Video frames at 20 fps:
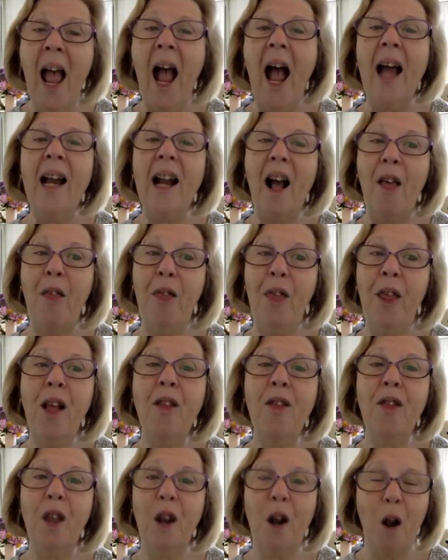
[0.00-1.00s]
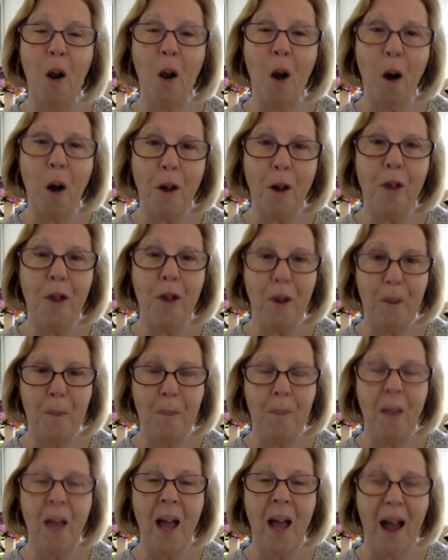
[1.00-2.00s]
And I think that a lot of
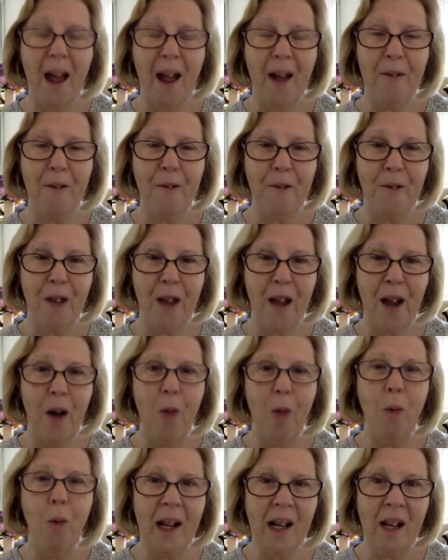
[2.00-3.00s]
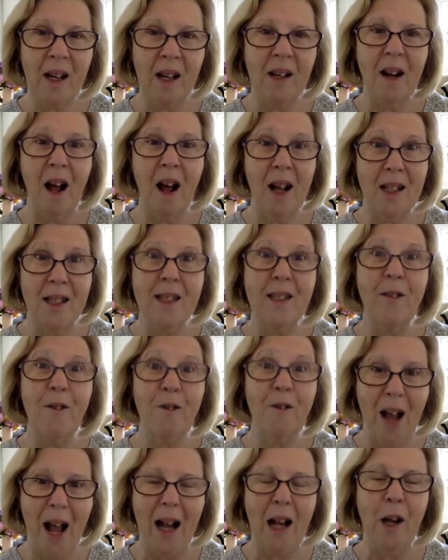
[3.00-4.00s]
them have recognized the
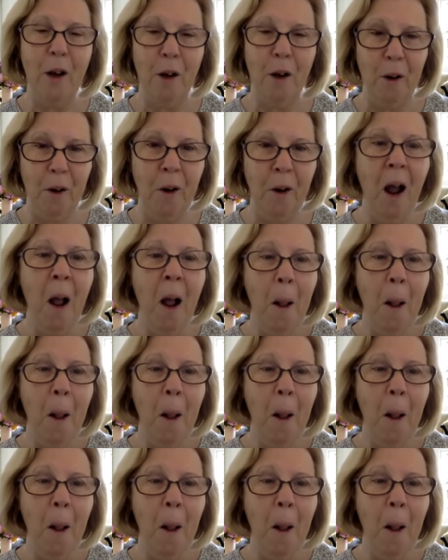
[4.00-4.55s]
value,